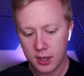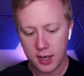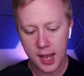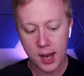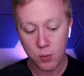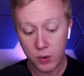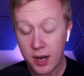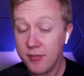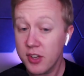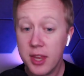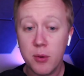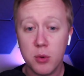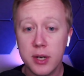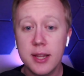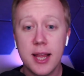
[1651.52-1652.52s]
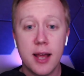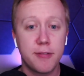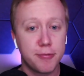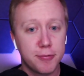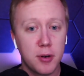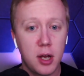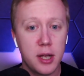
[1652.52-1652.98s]
And whenever they were in that
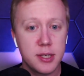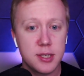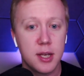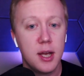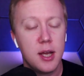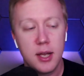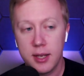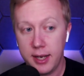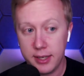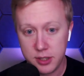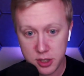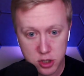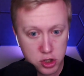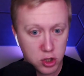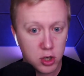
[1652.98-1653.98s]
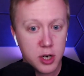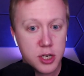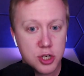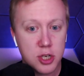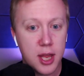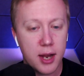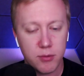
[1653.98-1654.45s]
front, it
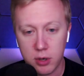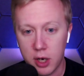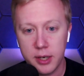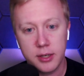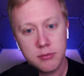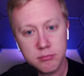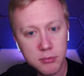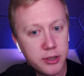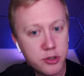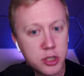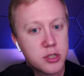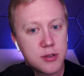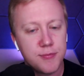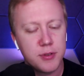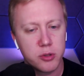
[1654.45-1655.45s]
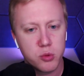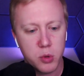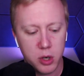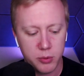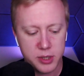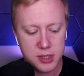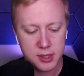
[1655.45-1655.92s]
discouraged that run, and, and, Justin Fields would
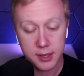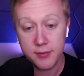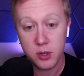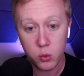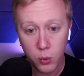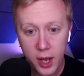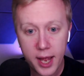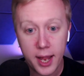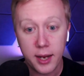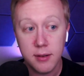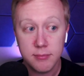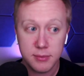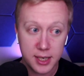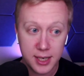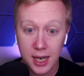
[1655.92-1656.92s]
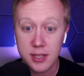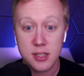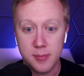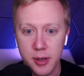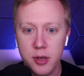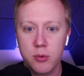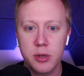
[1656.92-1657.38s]
always give it away. He got
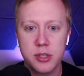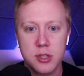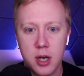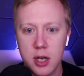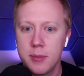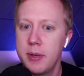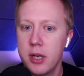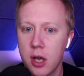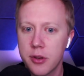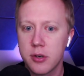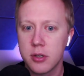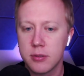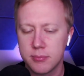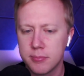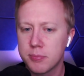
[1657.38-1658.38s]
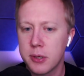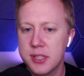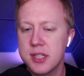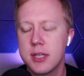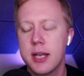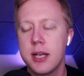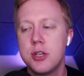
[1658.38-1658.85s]
some other runs on him in other
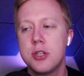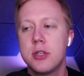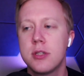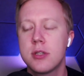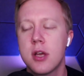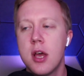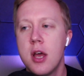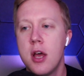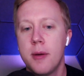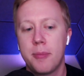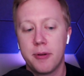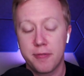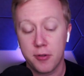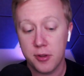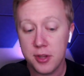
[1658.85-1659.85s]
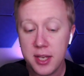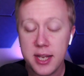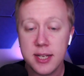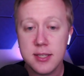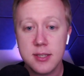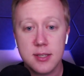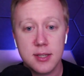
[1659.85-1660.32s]
presentations. But for
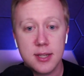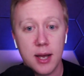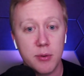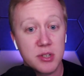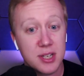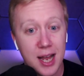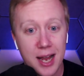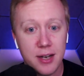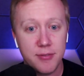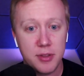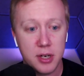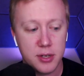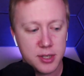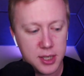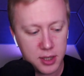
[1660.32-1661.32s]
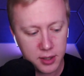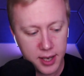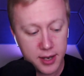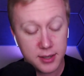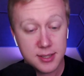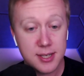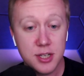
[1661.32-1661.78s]
this, that was kind of their deal.
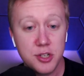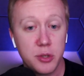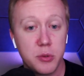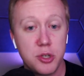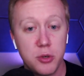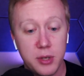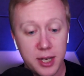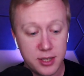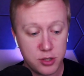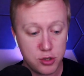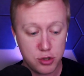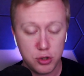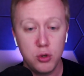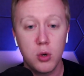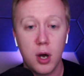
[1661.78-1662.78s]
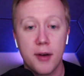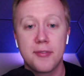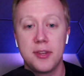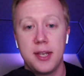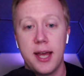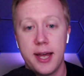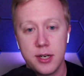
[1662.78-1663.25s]
And essentially, what you get is two off
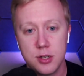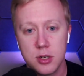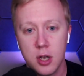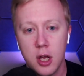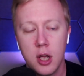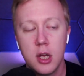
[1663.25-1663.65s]
the edge.